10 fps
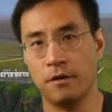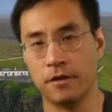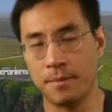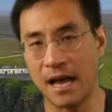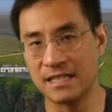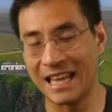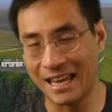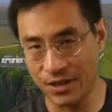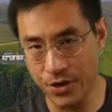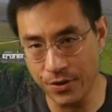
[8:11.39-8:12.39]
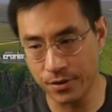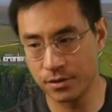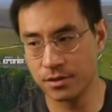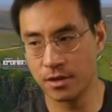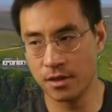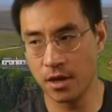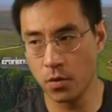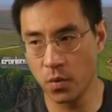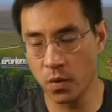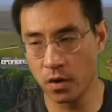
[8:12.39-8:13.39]
for the past 10 years, they
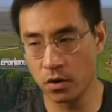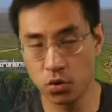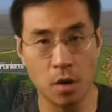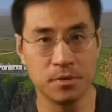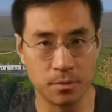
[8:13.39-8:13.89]
were Trump